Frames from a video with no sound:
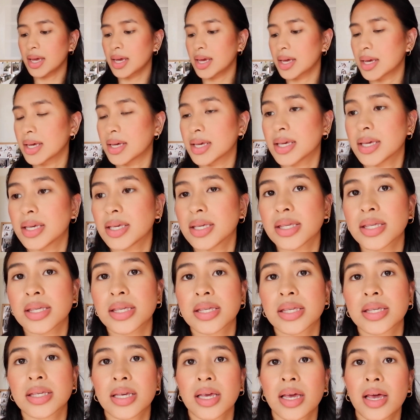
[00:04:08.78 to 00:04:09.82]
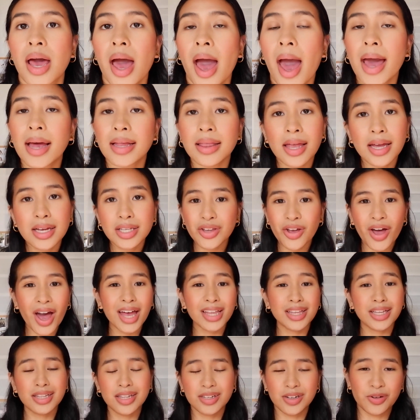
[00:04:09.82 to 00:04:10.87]
is, I like to
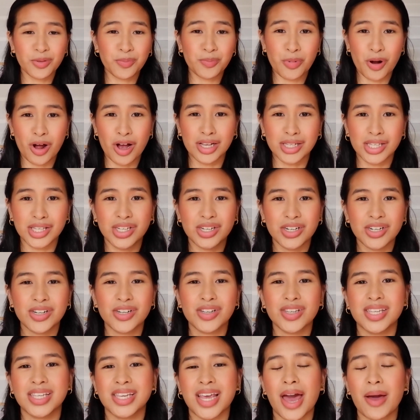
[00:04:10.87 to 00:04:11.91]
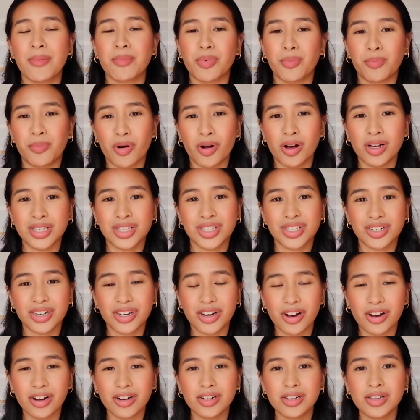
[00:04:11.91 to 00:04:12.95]
add a little bronzer because I'm a bronzer
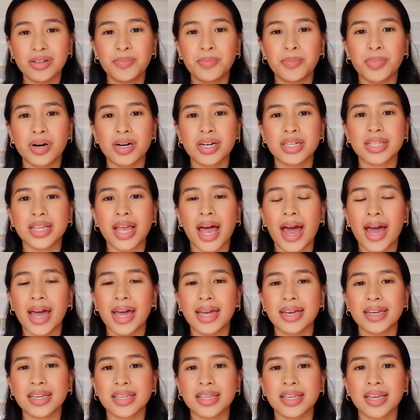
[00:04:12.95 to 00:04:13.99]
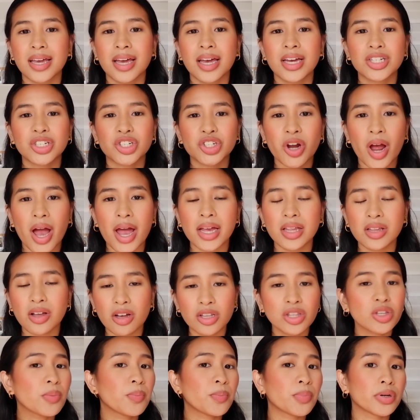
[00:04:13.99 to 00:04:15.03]
girl, but I try
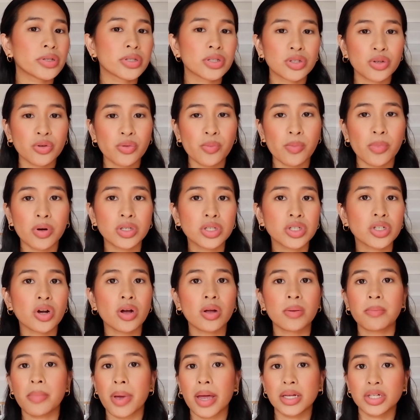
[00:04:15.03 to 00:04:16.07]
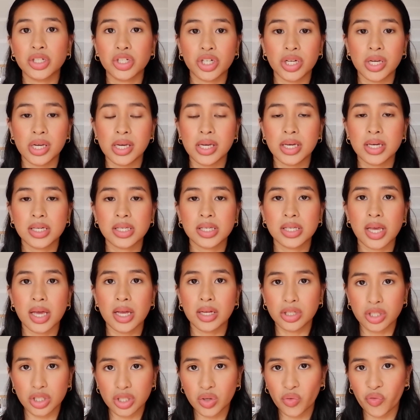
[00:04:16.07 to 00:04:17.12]
not to put too much on my cheeks
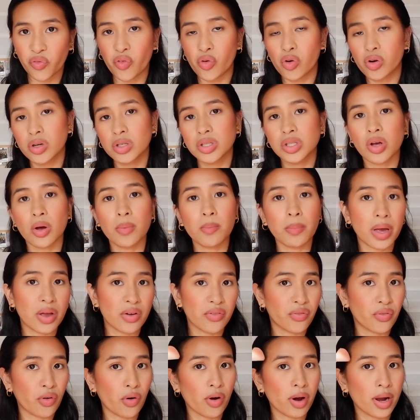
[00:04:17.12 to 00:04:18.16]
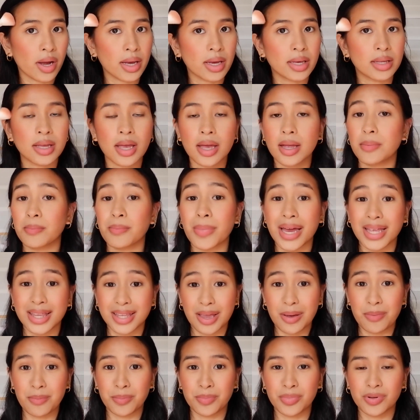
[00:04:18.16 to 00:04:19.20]
and just focus on my forehead and my
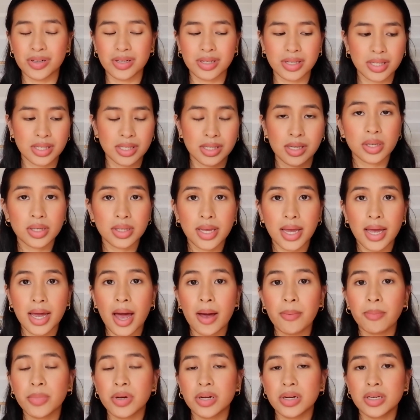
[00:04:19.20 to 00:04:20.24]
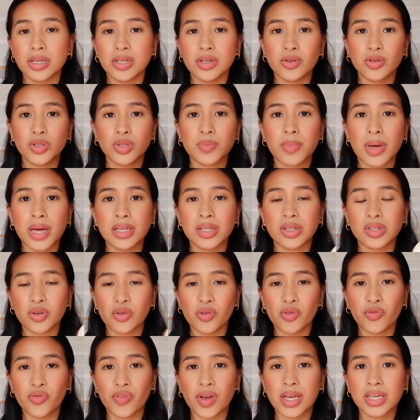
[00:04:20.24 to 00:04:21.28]
temples. Today, I'm gonna use my
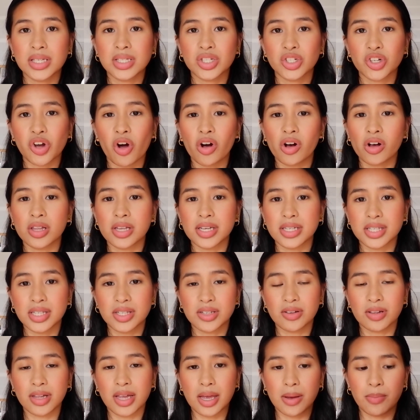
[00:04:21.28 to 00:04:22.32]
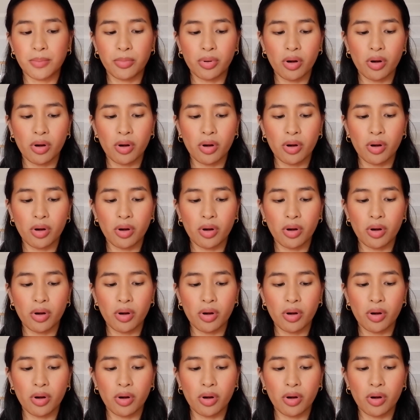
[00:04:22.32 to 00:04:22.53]
Too Faced Chocolate Soleil